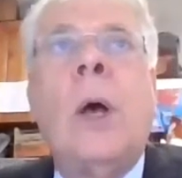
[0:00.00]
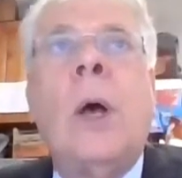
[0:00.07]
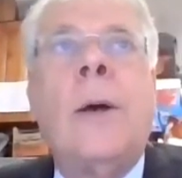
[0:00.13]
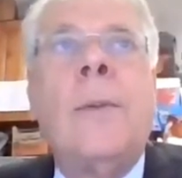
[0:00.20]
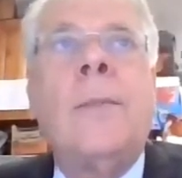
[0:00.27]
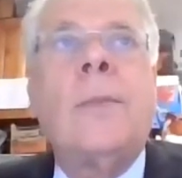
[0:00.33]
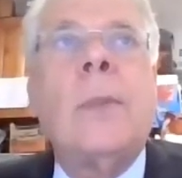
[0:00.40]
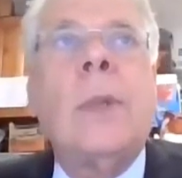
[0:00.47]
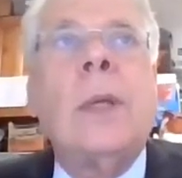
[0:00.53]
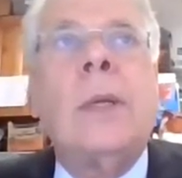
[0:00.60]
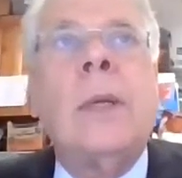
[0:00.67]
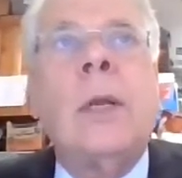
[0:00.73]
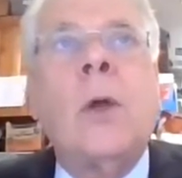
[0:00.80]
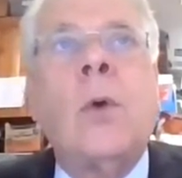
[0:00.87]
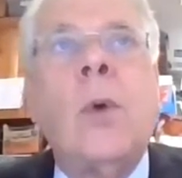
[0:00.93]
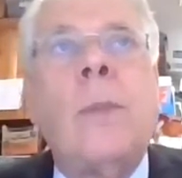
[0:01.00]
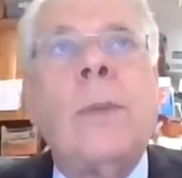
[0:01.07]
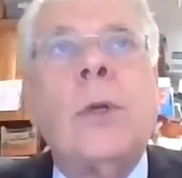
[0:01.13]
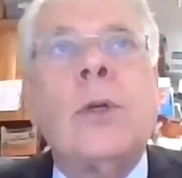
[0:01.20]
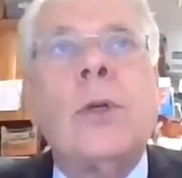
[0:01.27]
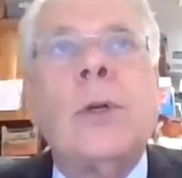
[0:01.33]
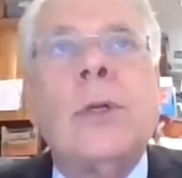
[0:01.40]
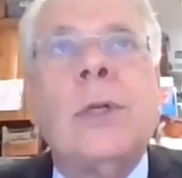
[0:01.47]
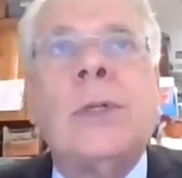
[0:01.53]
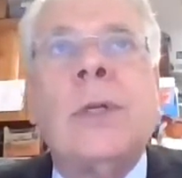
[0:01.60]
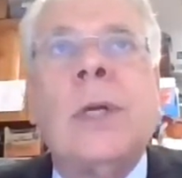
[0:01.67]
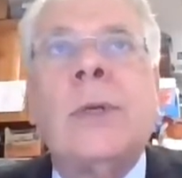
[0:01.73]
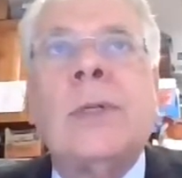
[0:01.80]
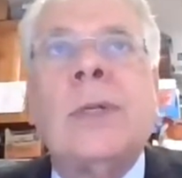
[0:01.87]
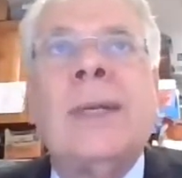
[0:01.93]
on. An equipping church, he
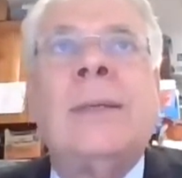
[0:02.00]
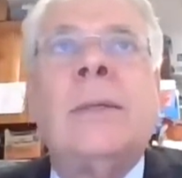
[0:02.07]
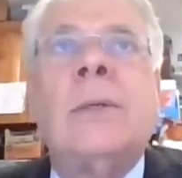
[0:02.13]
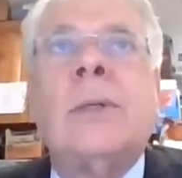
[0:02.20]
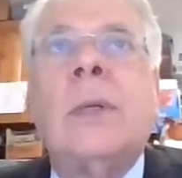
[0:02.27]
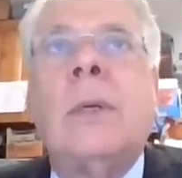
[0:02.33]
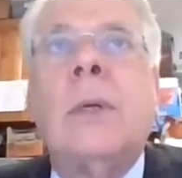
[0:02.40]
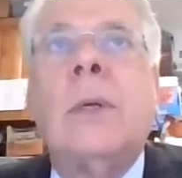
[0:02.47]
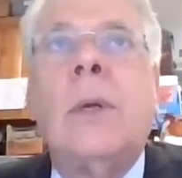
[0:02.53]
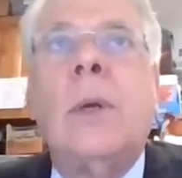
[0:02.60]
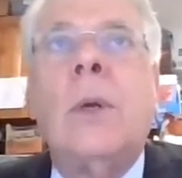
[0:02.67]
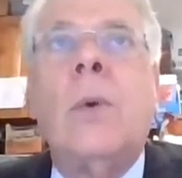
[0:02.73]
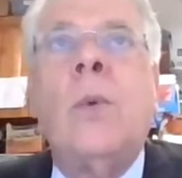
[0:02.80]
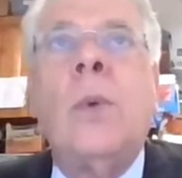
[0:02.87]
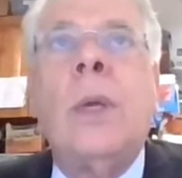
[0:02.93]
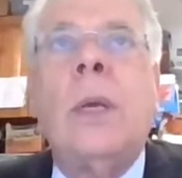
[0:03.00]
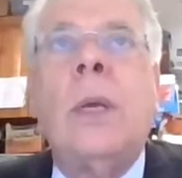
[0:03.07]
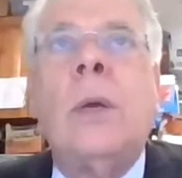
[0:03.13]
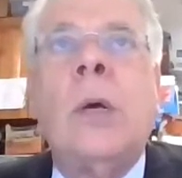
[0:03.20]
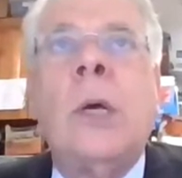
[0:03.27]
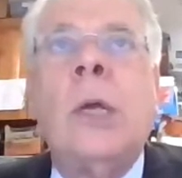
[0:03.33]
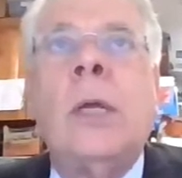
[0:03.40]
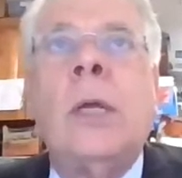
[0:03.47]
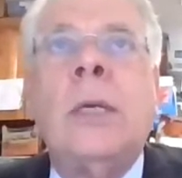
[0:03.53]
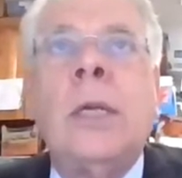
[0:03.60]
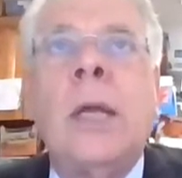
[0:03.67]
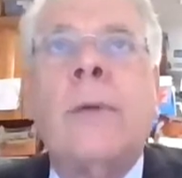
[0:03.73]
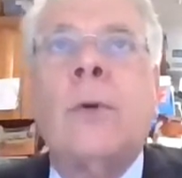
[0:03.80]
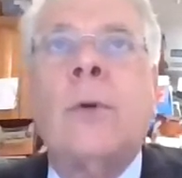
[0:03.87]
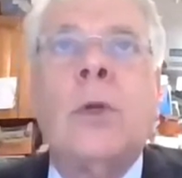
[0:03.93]
says, is we
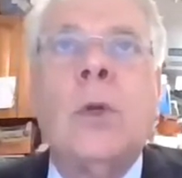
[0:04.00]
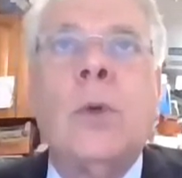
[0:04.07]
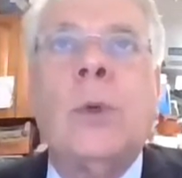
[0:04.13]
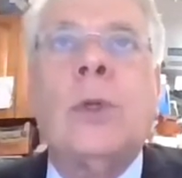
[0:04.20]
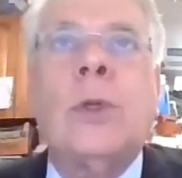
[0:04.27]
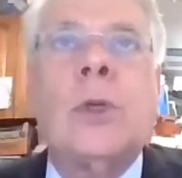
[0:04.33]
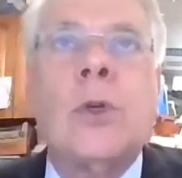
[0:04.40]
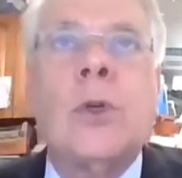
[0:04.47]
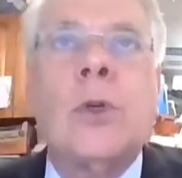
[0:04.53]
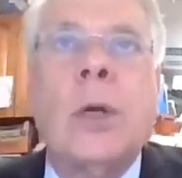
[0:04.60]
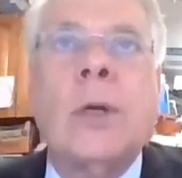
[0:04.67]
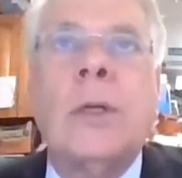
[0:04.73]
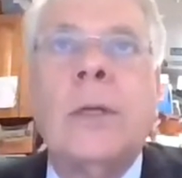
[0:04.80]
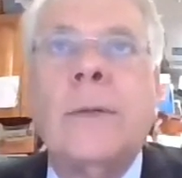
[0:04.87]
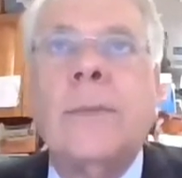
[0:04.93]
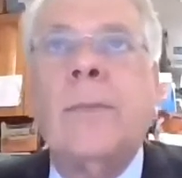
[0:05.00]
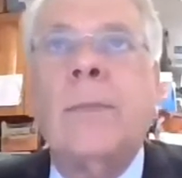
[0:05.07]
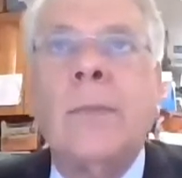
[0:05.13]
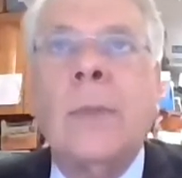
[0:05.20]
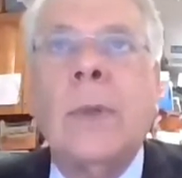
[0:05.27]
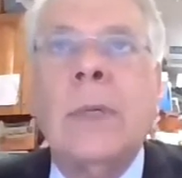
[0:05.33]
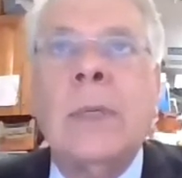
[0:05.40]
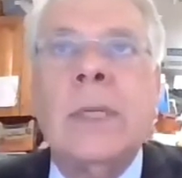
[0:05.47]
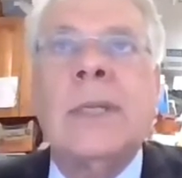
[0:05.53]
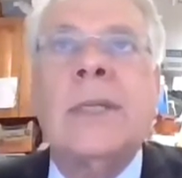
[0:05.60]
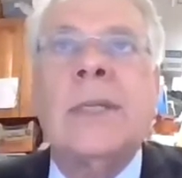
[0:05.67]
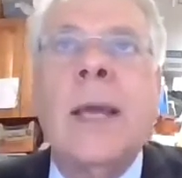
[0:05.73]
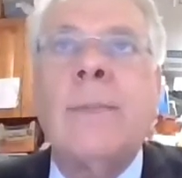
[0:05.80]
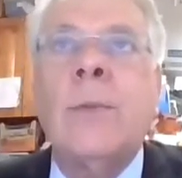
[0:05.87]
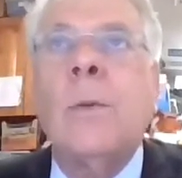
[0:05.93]
endeavor to instruct,
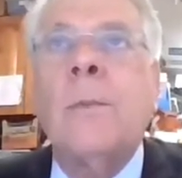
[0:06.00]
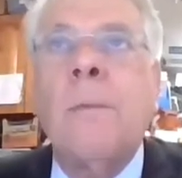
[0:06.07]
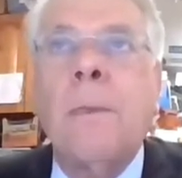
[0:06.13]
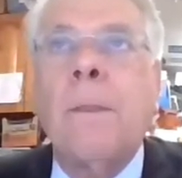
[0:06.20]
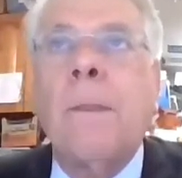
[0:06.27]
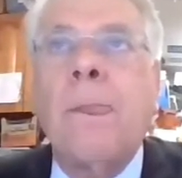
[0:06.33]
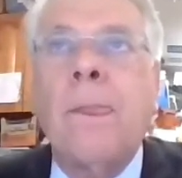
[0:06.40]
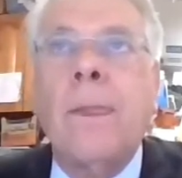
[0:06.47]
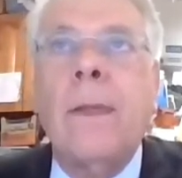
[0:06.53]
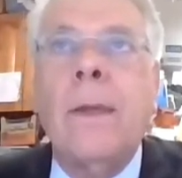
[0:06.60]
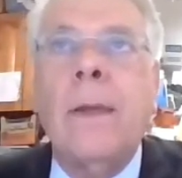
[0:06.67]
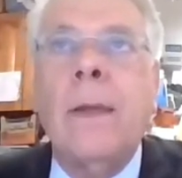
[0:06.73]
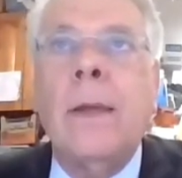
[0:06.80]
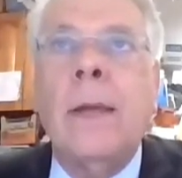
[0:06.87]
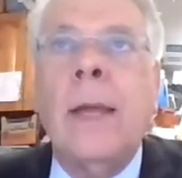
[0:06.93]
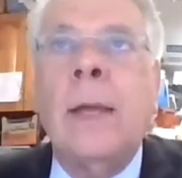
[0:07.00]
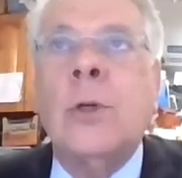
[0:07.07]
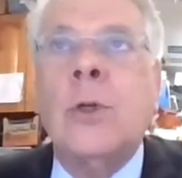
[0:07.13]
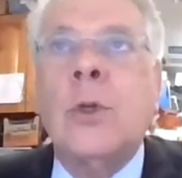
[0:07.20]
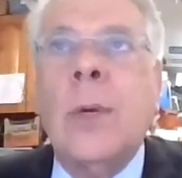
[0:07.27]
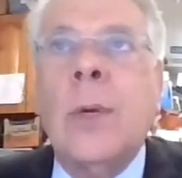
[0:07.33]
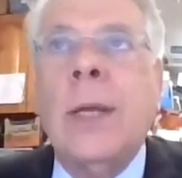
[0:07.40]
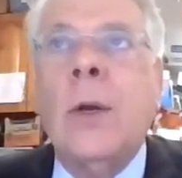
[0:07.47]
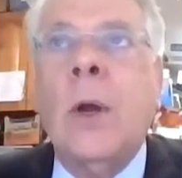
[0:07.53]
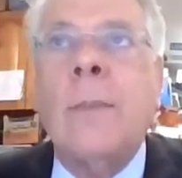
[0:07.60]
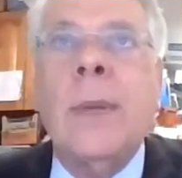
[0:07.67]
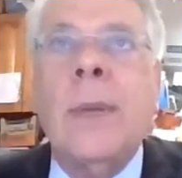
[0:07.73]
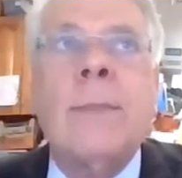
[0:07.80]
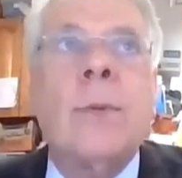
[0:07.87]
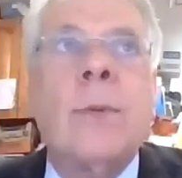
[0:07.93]
disciple, and train
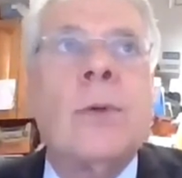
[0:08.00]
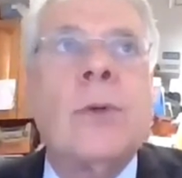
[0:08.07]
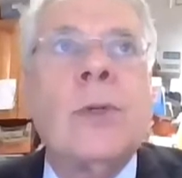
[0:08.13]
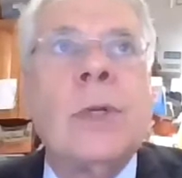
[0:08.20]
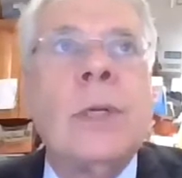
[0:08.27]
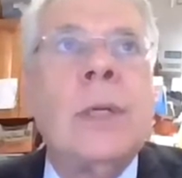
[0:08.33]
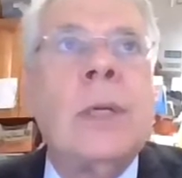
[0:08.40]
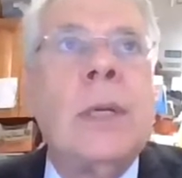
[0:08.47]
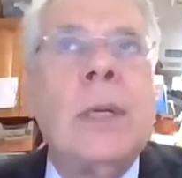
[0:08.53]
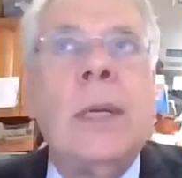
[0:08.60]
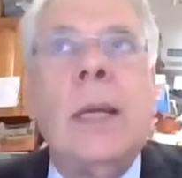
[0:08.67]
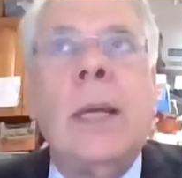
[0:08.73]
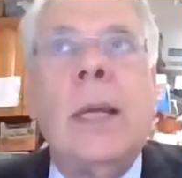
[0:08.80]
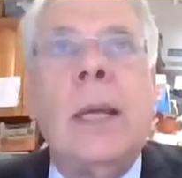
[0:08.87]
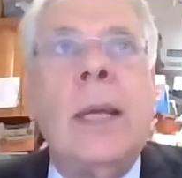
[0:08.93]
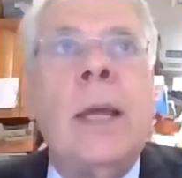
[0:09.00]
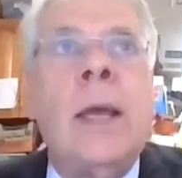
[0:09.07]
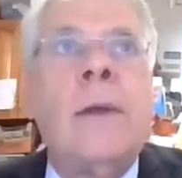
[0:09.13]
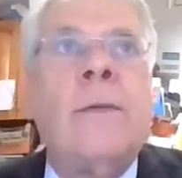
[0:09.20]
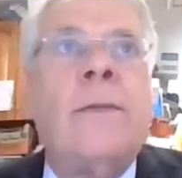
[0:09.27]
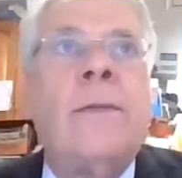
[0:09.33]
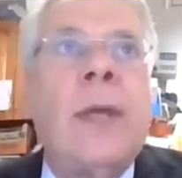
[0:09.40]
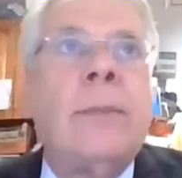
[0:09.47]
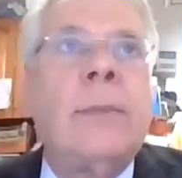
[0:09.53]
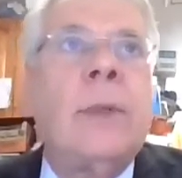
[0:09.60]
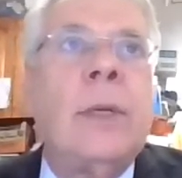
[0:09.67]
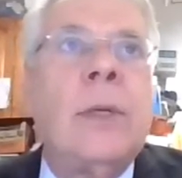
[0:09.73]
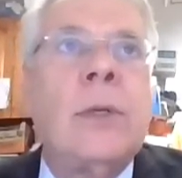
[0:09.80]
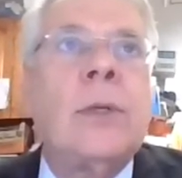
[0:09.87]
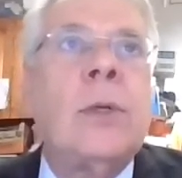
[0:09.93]
our members and
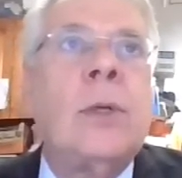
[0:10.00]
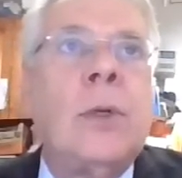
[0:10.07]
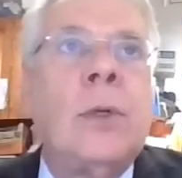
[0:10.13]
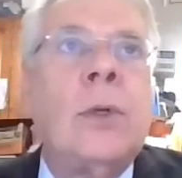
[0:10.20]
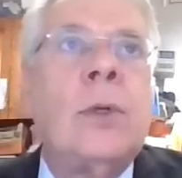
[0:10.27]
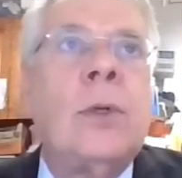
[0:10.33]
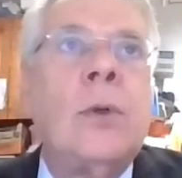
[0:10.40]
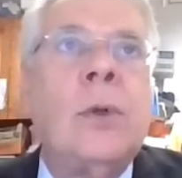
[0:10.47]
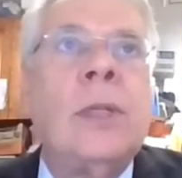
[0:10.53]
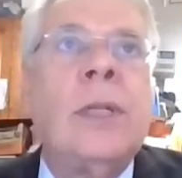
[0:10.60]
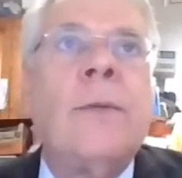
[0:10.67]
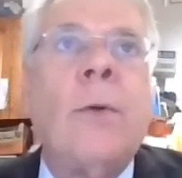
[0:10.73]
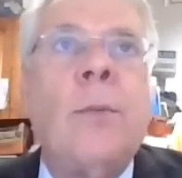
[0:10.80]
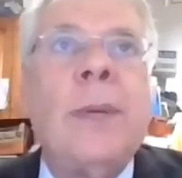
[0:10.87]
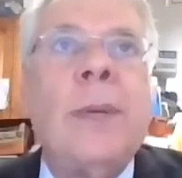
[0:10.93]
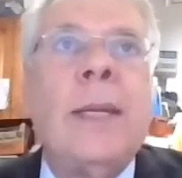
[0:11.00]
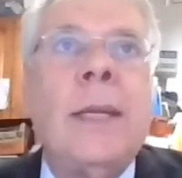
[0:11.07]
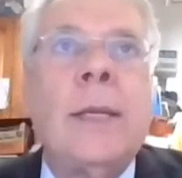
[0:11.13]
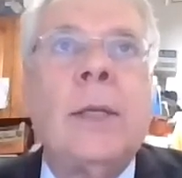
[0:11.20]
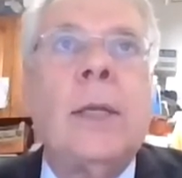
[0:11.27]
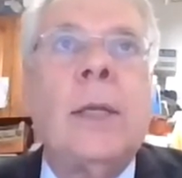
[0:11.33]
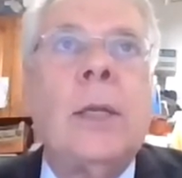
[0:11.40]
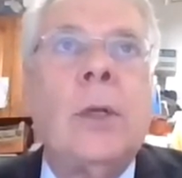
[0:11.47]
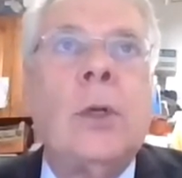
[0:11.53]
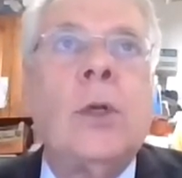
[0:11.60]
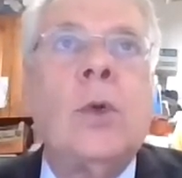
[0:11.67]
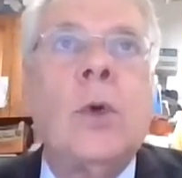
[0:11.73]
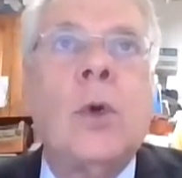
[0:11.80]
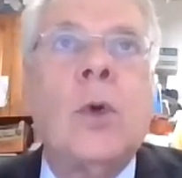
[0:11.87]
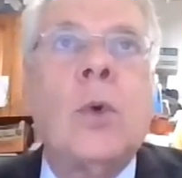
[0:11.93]
families to live obediently
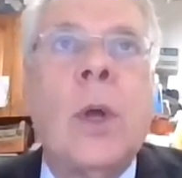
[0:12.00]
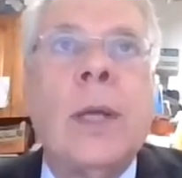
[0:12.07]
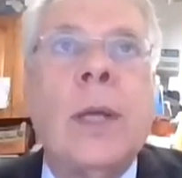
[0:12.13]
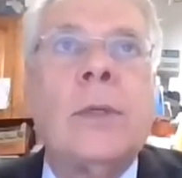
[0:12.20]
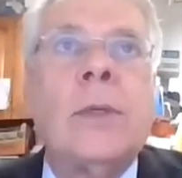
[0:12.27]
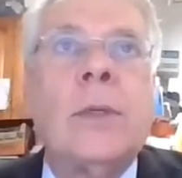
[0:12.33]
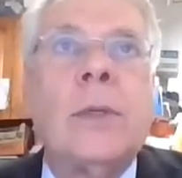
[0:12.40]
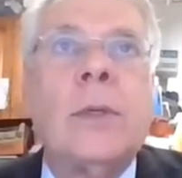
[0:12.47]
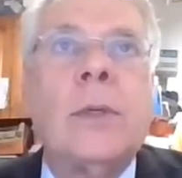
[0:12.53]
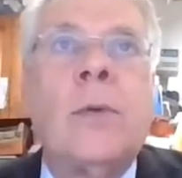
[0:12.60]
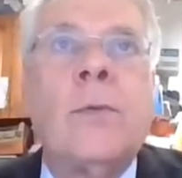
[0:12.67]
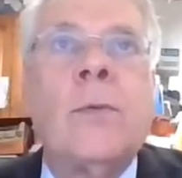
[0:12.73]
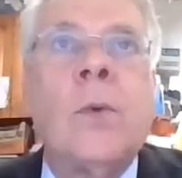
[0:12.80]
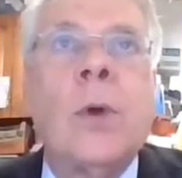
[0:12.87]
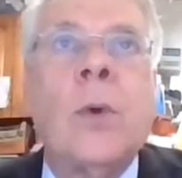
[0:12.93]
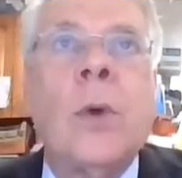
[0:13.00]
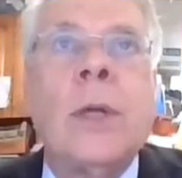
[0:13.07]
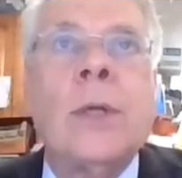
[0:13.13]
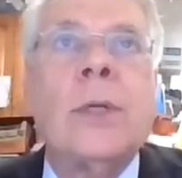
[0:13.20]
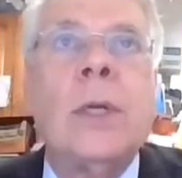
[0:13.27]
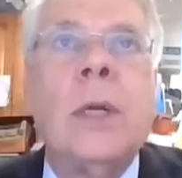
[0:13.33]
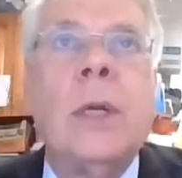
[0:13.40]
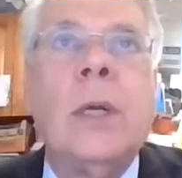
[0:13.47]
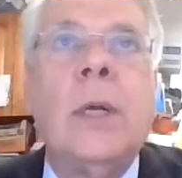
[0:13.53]
to Christ, for Christ,